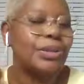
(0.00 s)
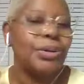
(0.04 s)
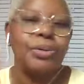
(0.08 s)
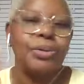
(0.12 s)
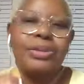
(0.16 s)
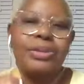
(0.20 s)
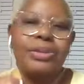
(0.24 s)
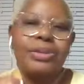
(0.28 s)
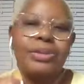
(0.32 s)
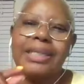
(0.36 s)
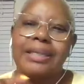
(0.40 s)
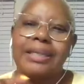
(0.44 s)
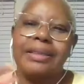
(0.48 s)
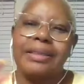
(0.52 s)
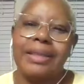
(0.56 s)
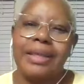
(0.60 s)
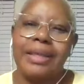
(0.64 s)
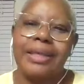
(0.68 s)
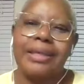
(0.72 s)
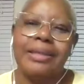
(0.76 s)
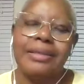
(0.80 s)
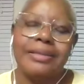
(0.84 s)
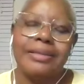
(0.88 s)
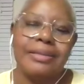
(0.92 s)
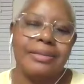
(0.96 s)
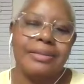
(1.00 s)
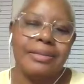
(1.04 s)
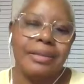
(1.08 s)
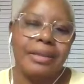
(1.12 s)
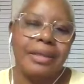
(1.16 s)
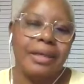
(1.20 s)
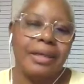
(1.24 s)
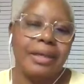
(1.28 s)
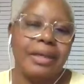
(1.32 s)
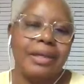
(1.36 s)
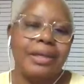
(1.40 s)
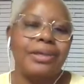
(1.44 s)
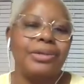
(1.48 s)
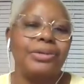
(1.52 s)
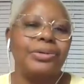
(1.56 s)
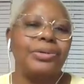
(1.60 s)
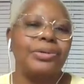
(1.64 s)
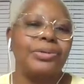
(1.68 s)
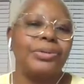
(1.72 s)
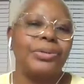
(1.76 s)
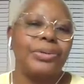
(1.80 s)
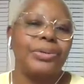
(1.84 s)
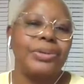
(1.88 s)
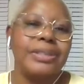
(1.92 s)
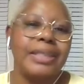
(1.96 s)
Those little things, because
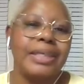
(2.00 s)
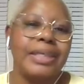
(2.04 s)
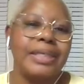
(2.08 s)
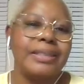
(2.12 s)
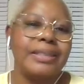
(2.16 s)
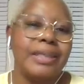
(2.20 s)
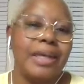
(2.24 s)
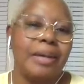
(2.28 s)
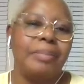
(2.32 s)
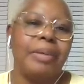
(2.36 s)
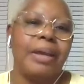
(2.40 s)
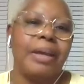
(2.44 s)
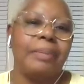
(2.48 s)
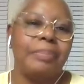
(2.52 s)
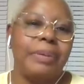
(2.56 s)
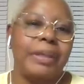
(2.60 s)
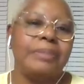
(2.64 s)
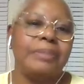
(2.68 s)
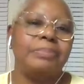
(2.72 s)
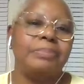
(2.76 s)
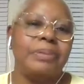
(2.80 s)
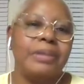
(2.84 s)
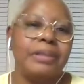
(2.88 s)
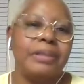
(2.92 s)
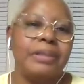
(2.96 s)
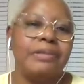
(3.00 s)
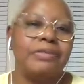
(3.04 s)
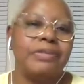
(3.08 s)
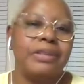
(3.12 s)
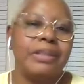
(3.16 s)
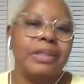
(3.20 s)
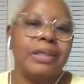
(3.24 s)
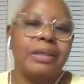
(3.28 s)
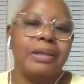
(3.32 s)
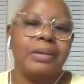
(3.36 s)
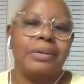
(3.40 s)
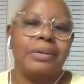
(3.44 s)
those things are my pet peeves.